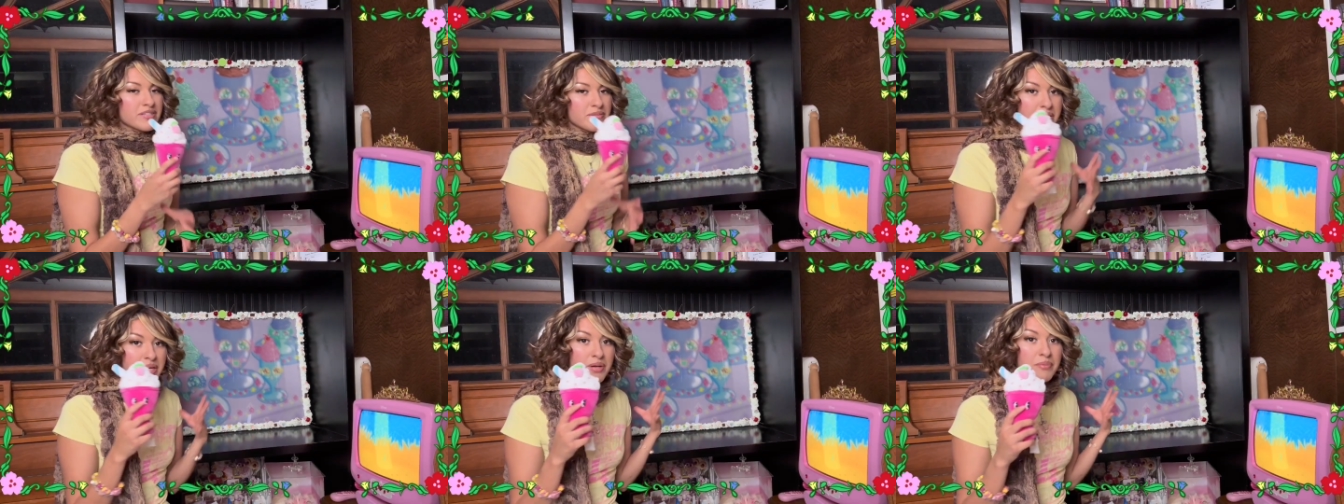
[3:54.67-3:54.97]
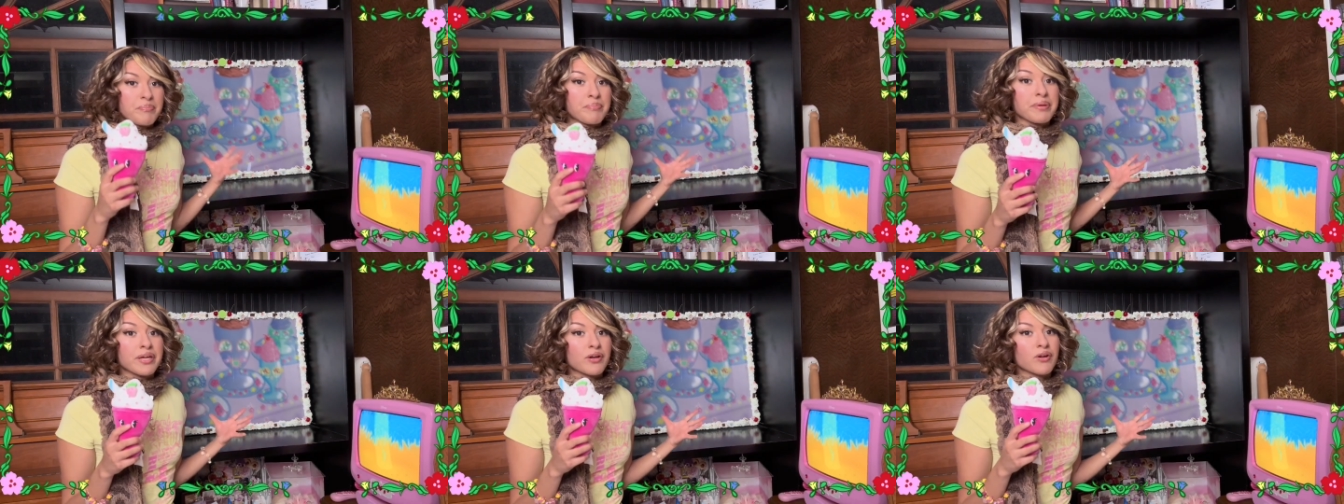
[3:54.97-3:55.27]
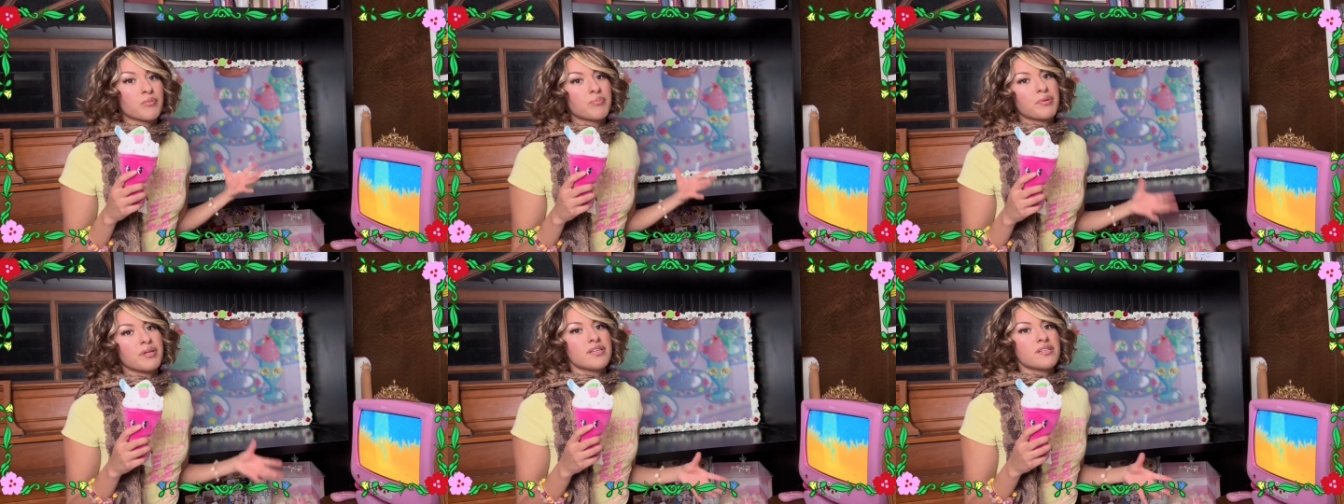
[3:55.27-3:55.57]
make a bigger
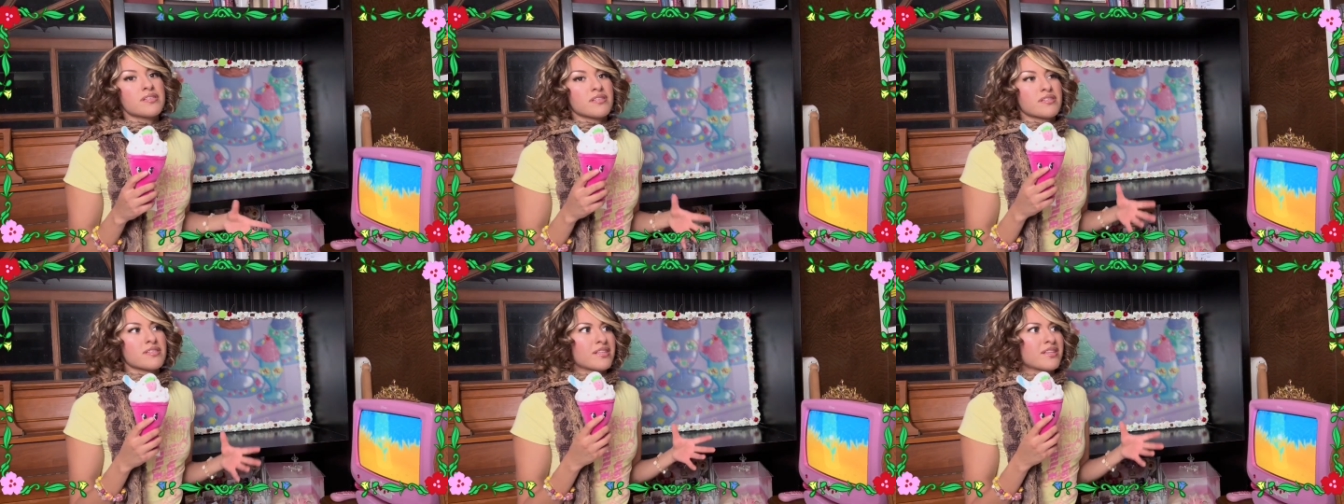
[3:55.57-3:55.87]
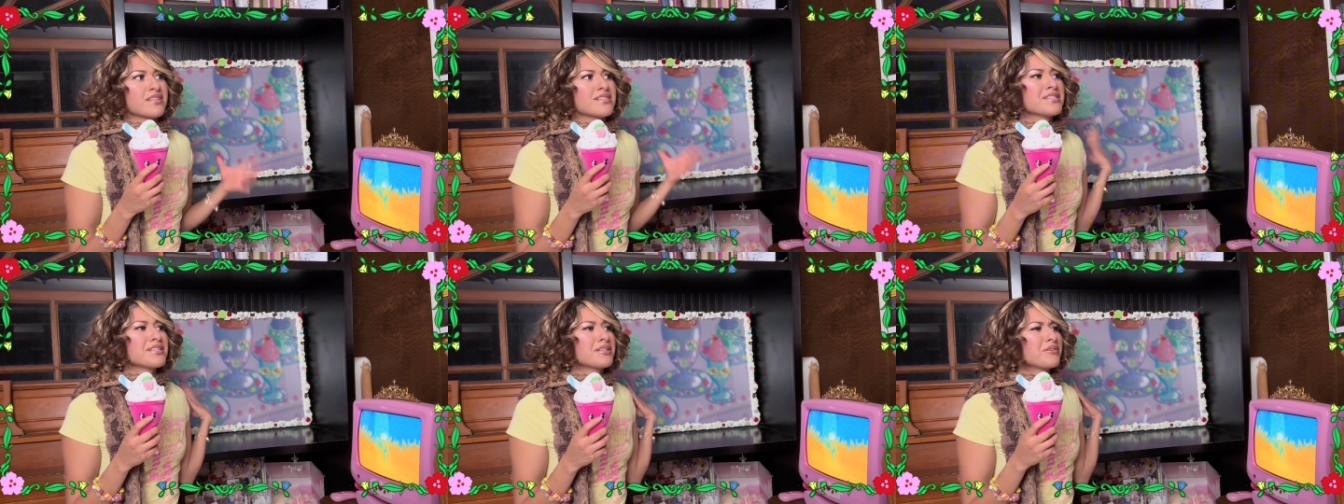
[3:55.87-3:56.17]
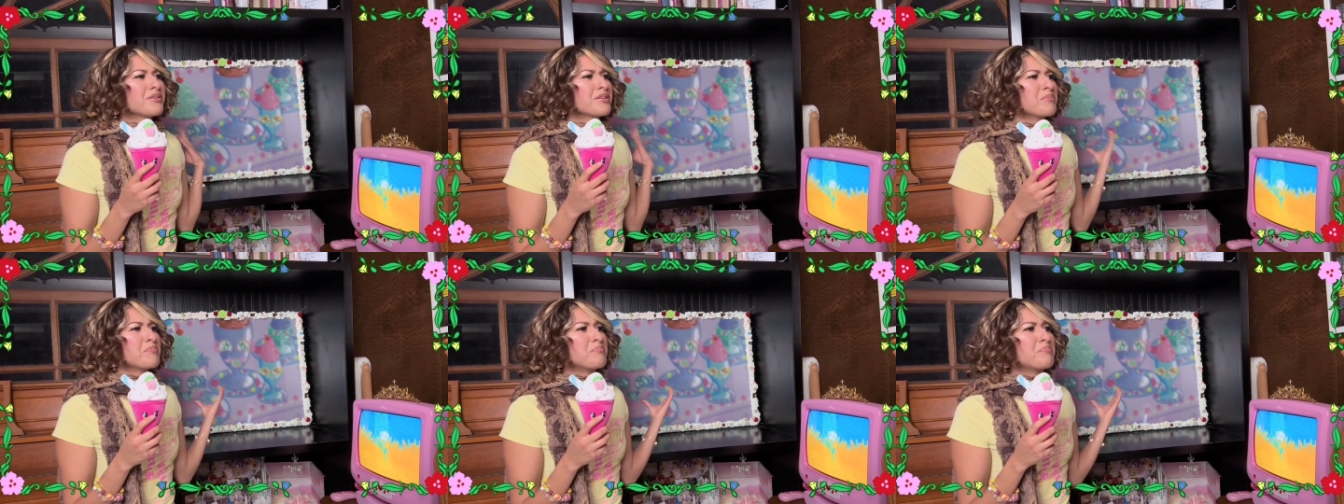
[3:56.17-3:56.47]
piece, and this is
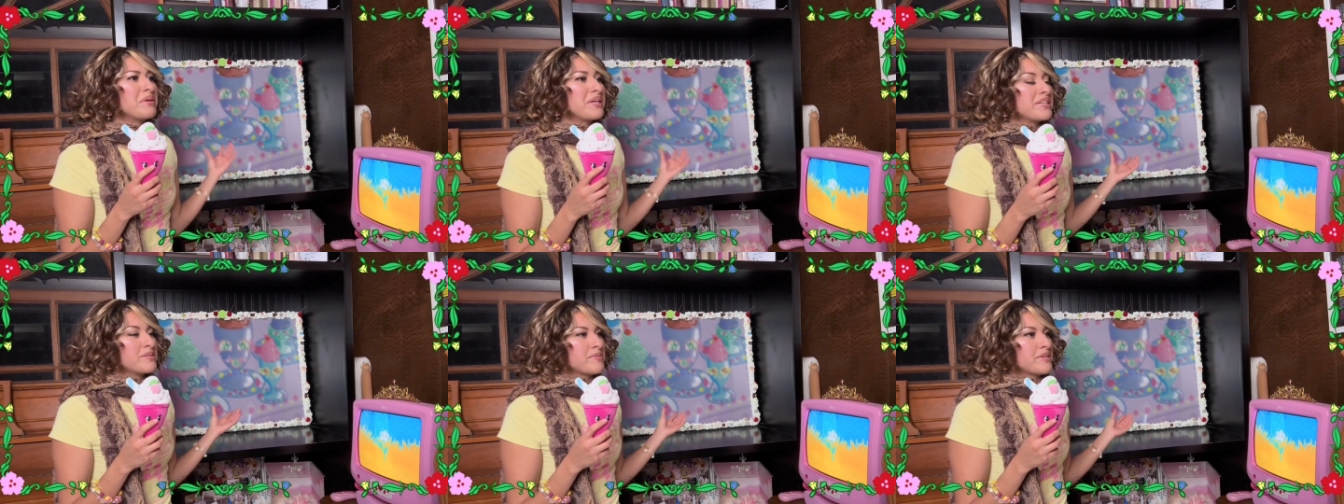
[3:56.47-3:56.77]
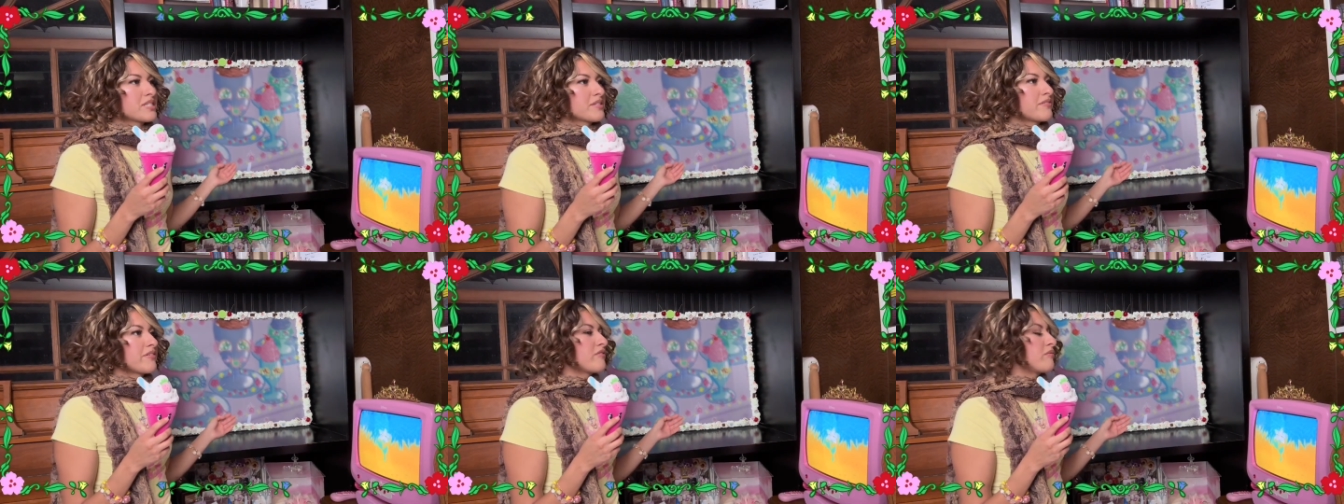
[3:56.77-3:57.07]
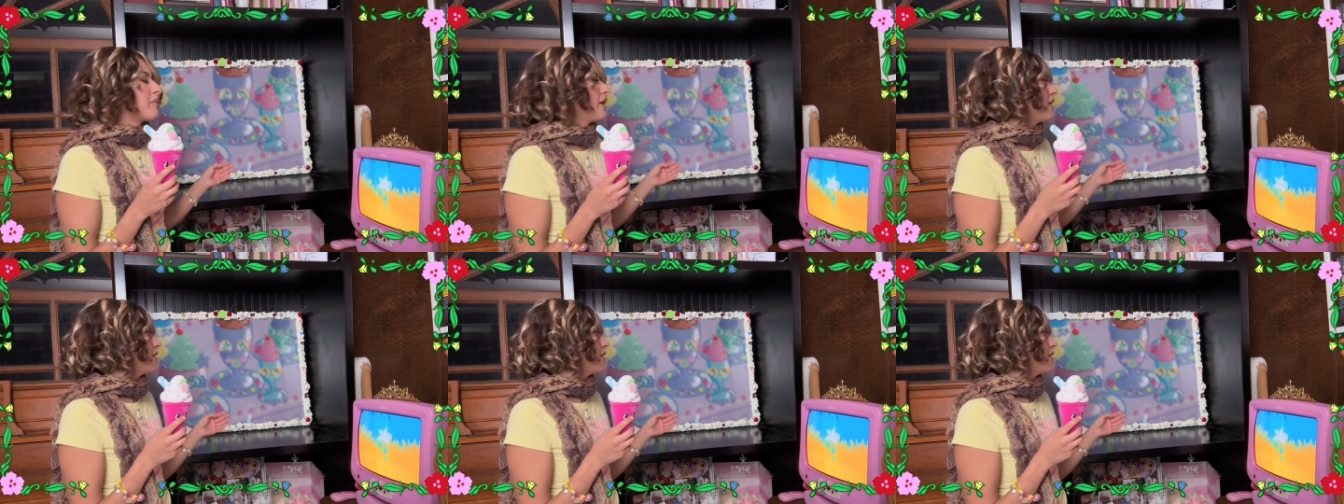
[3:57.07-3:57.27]
literally the biggest piece I've ever made.